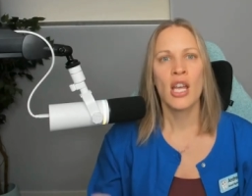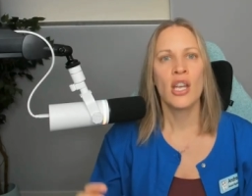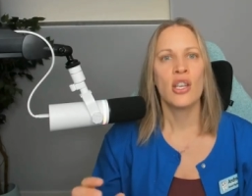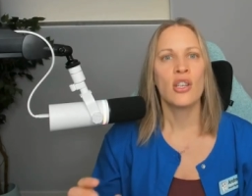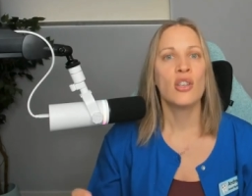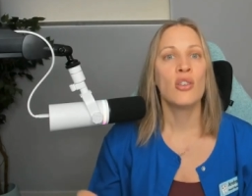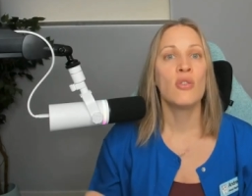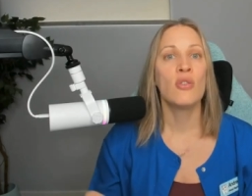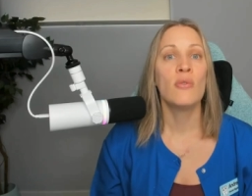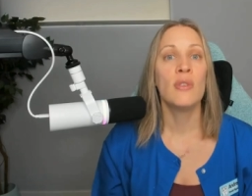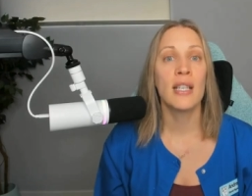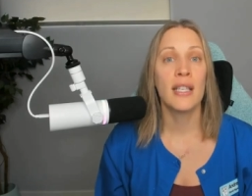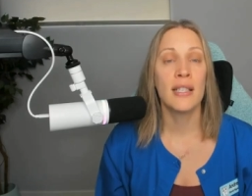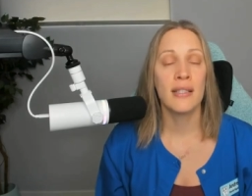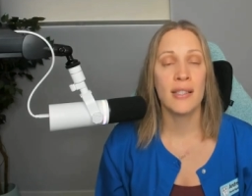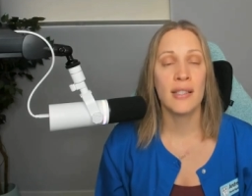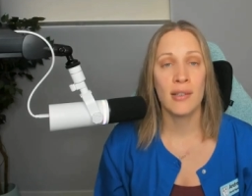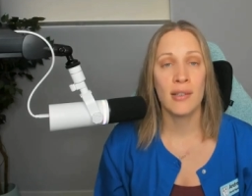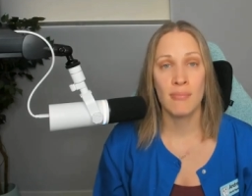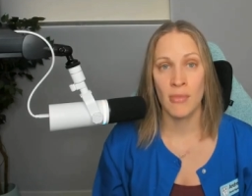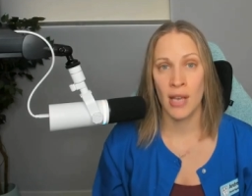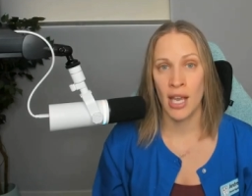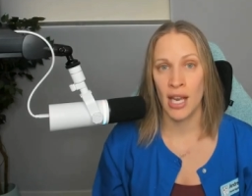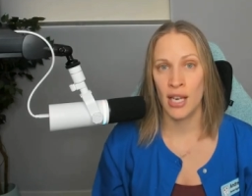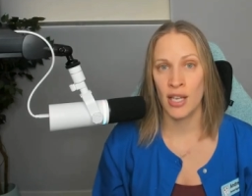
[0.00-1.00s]
You need to
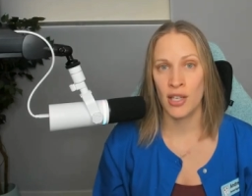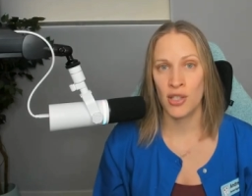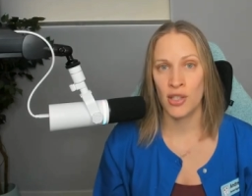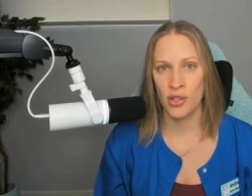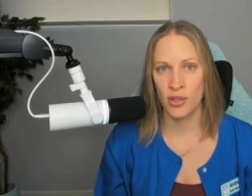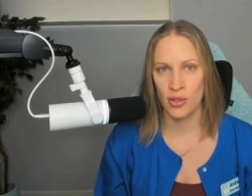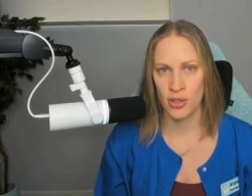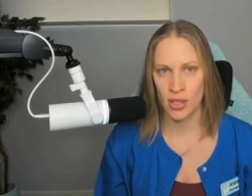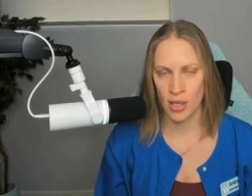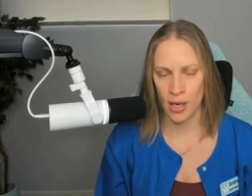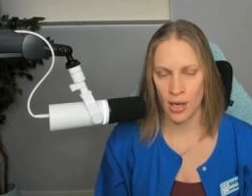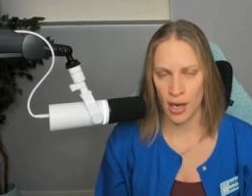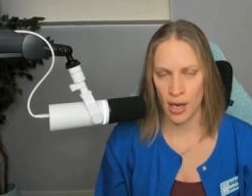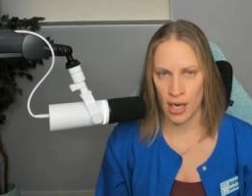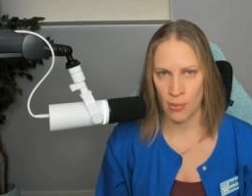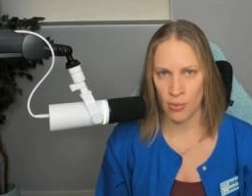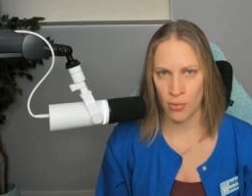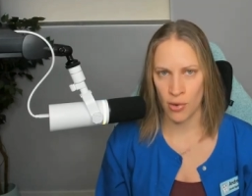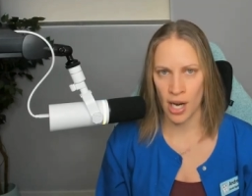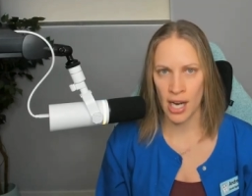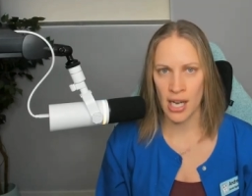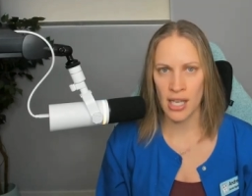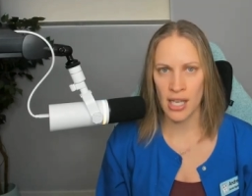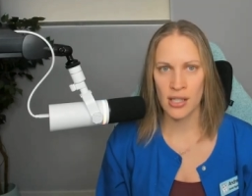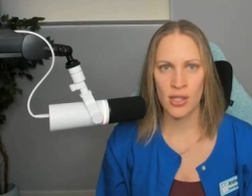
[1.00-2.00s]
manage your time,
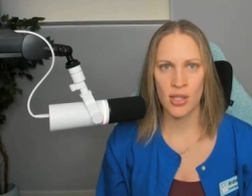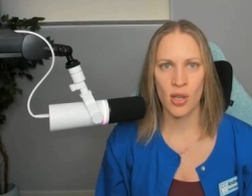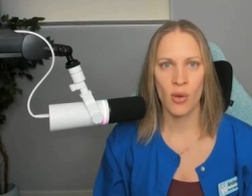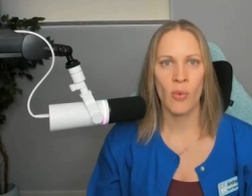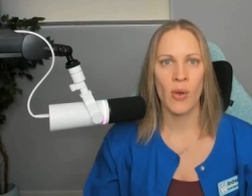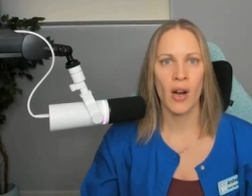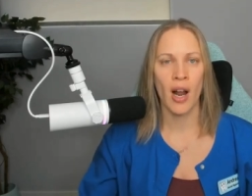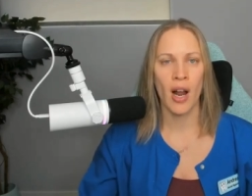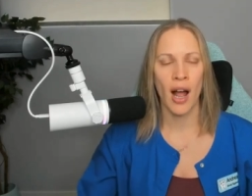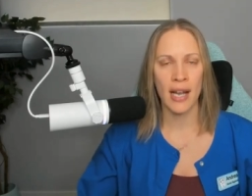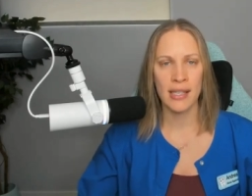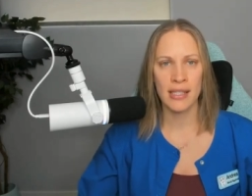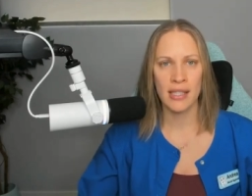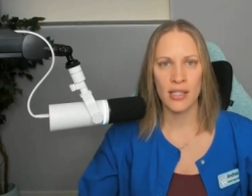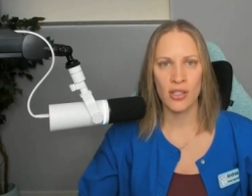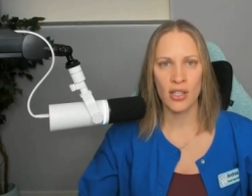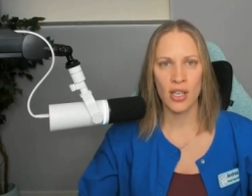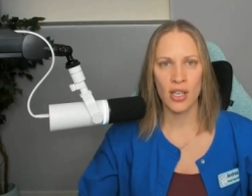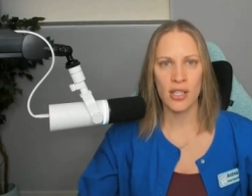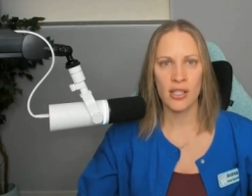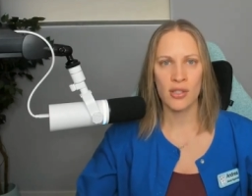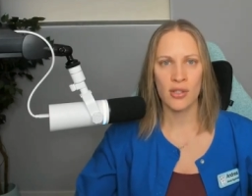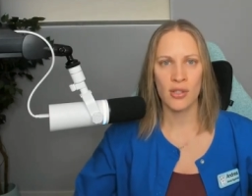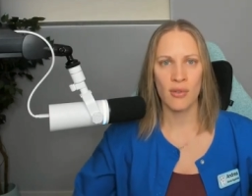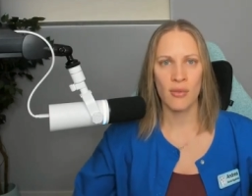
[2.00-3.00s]
right? So what I
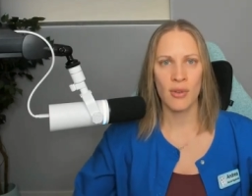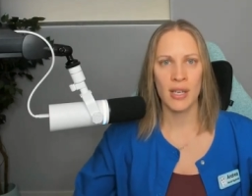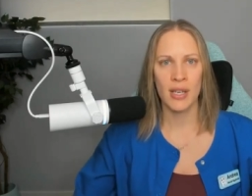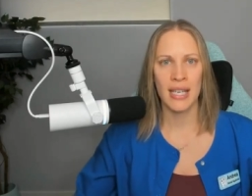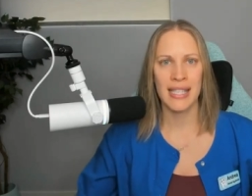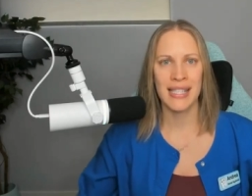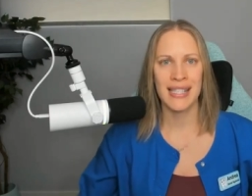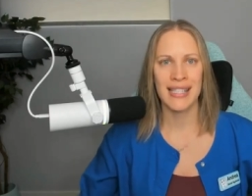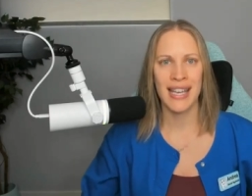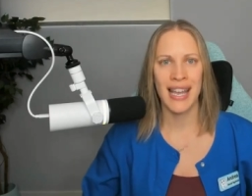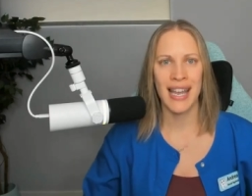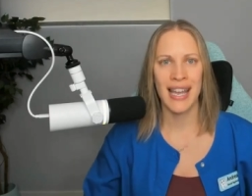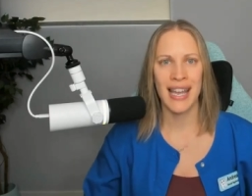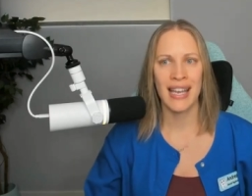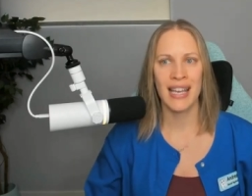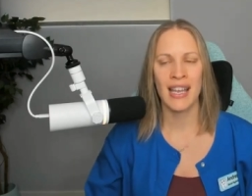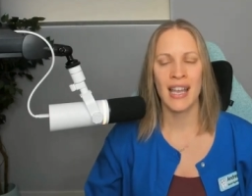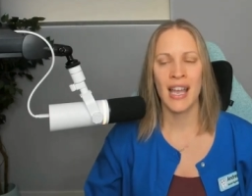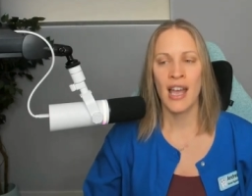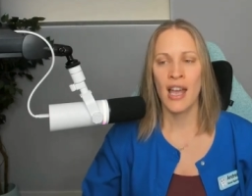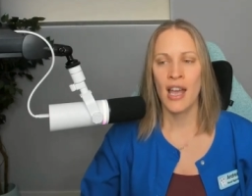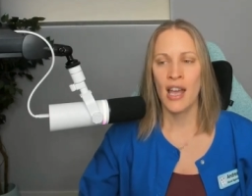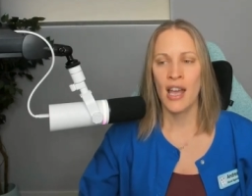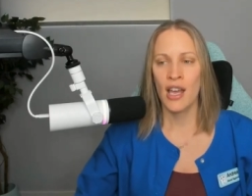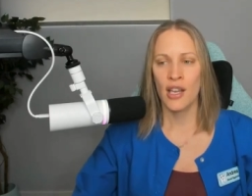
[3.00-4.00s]
suggest doing is take
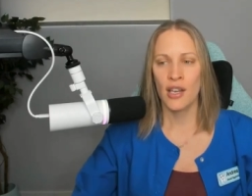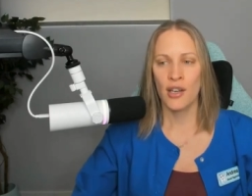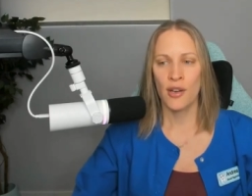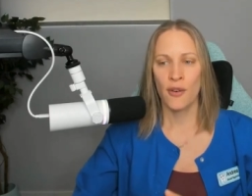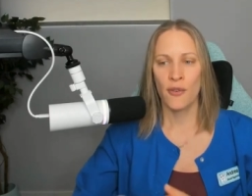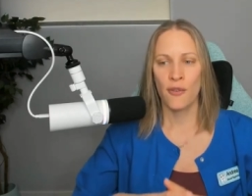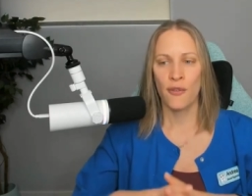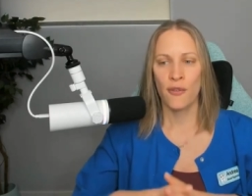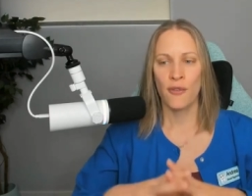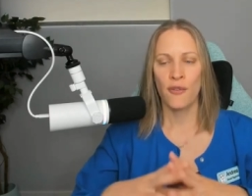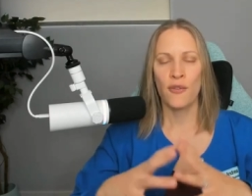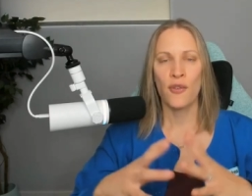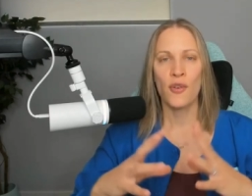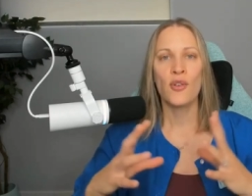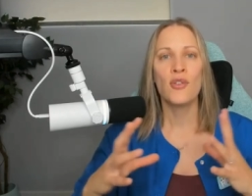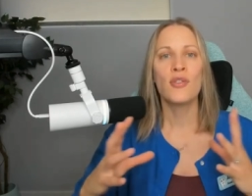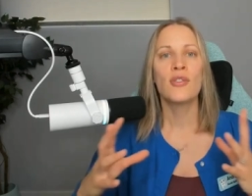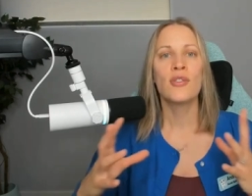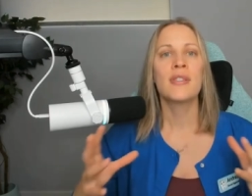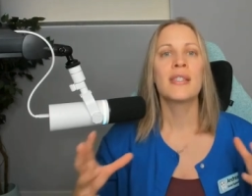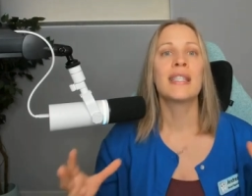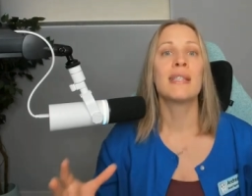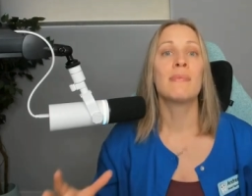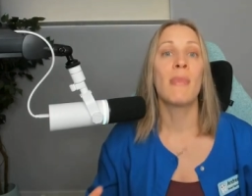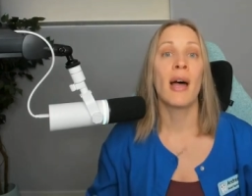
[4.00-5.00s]
your full
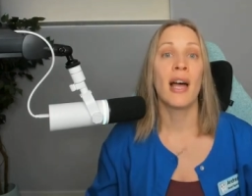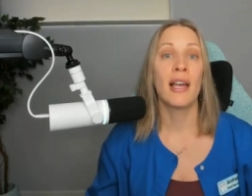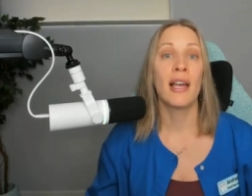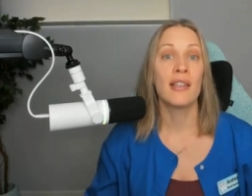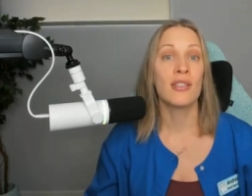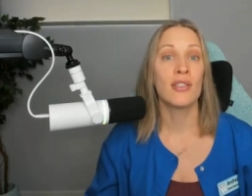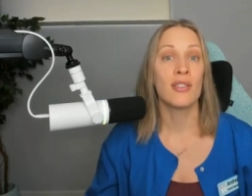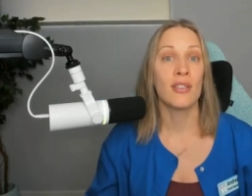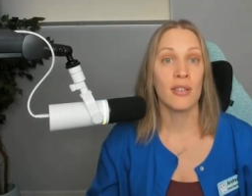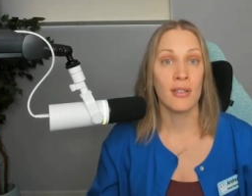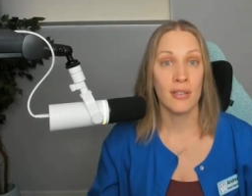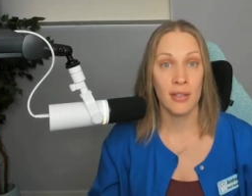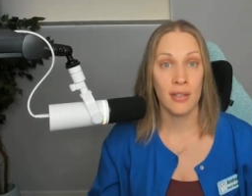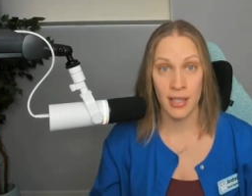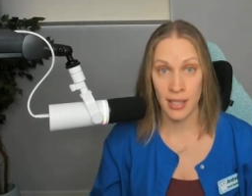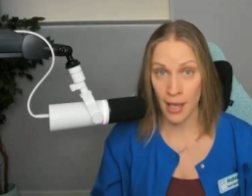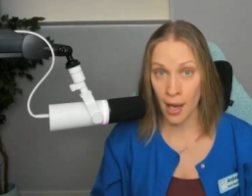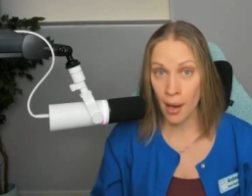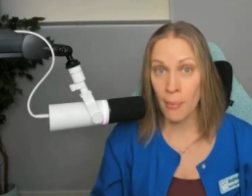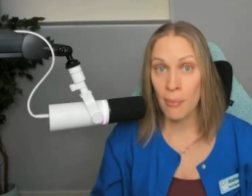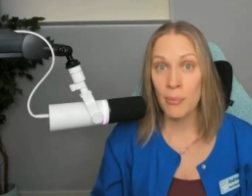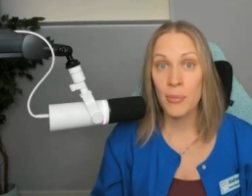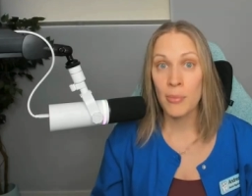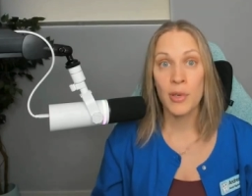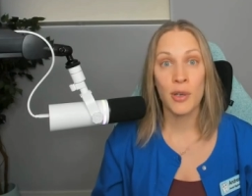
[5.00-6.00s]
semester,
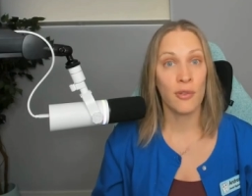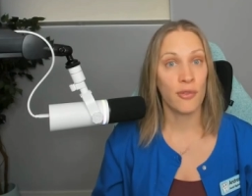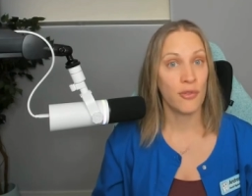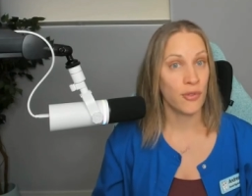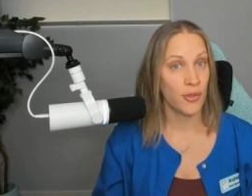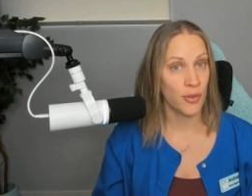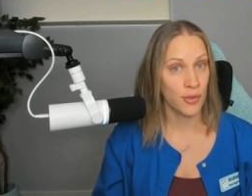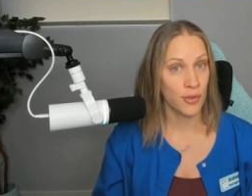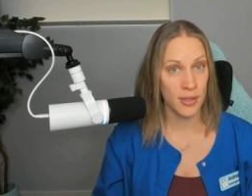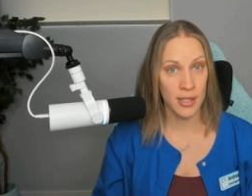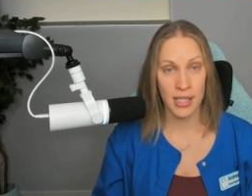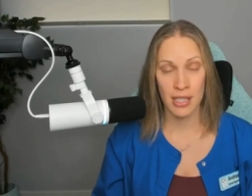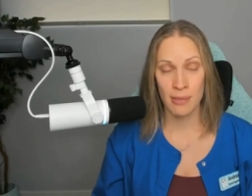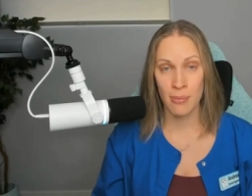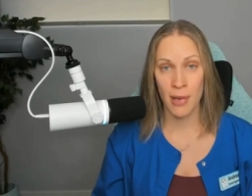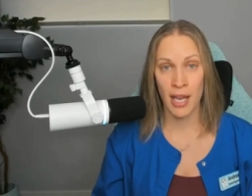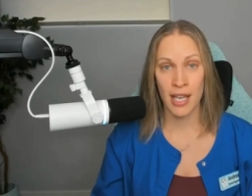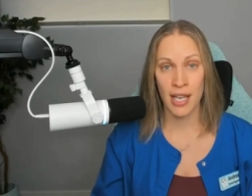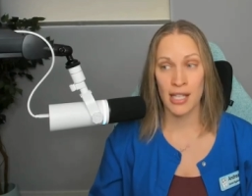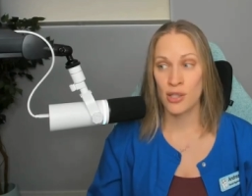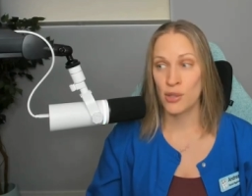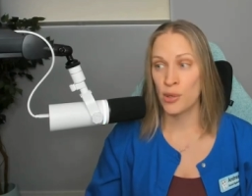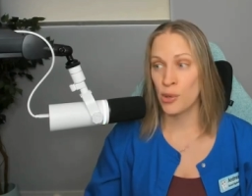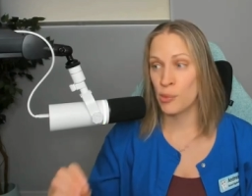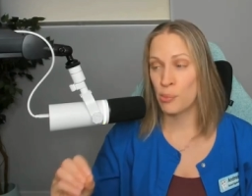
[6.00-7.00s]
yep, your full
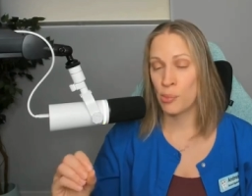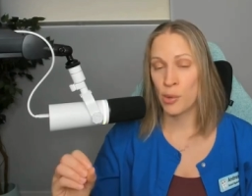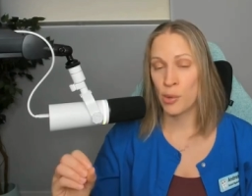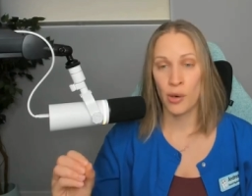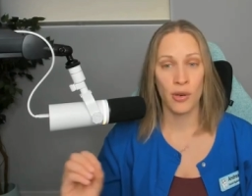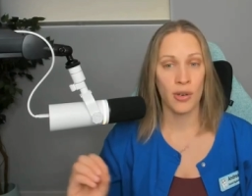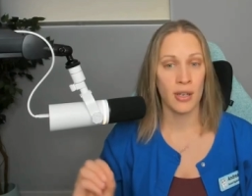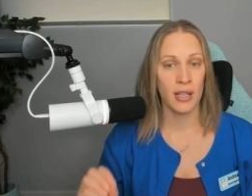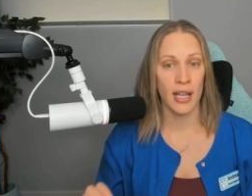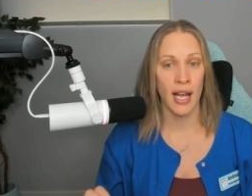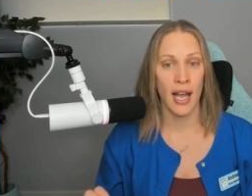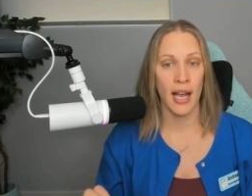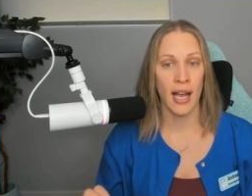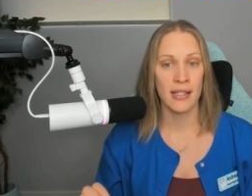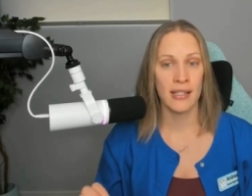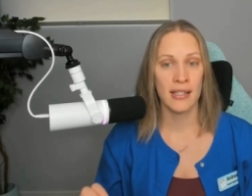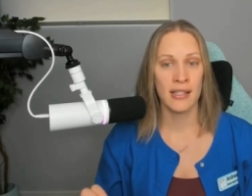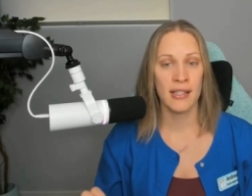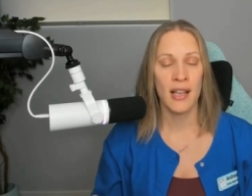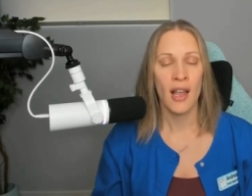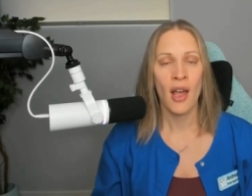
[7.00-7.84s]
semester per class.